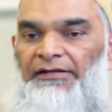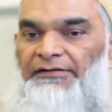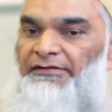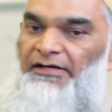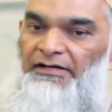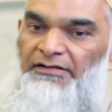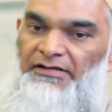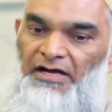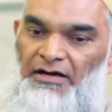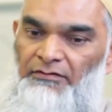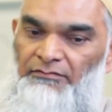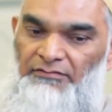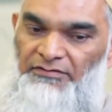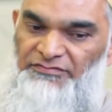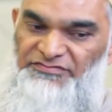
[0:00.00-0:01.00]
and uh,
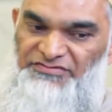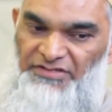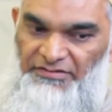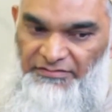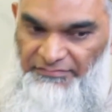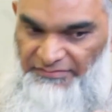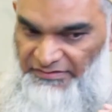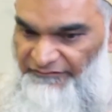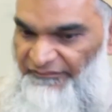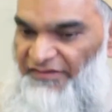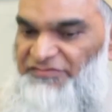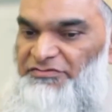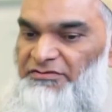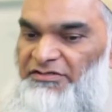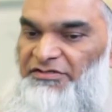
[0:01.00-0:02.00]
now uh, so, uh,
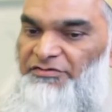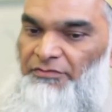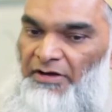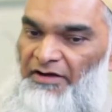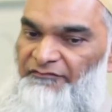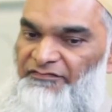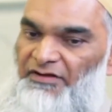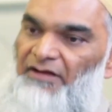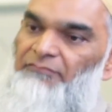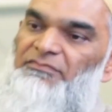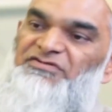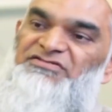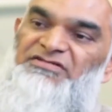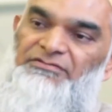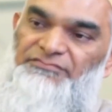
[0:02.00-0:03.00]
eventually you have
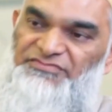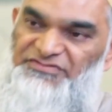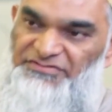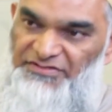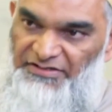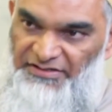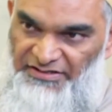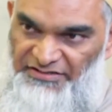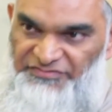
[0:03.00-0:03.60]
non-Muslims uh,